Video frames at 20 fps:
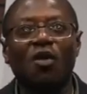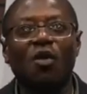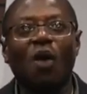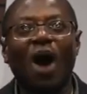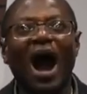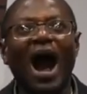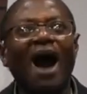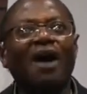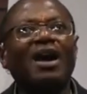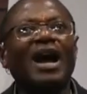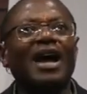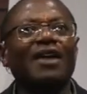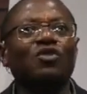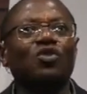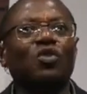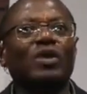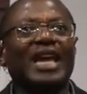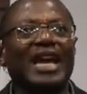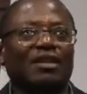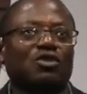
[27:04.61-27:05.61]
How can
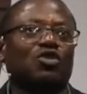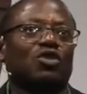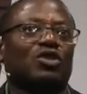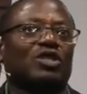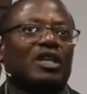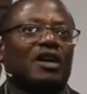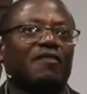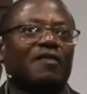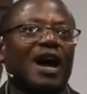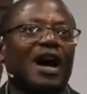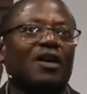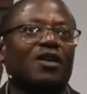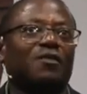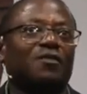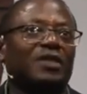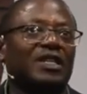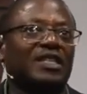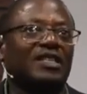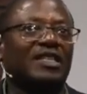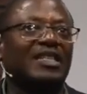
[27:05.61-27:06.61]
you get yourself out of
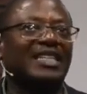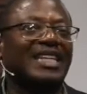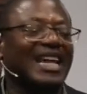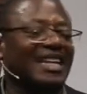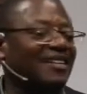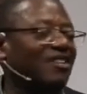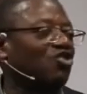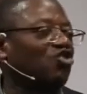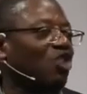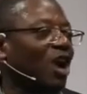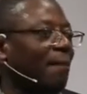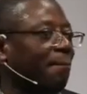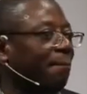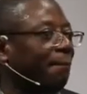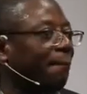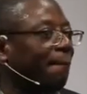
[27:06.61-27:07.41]
this debt trap,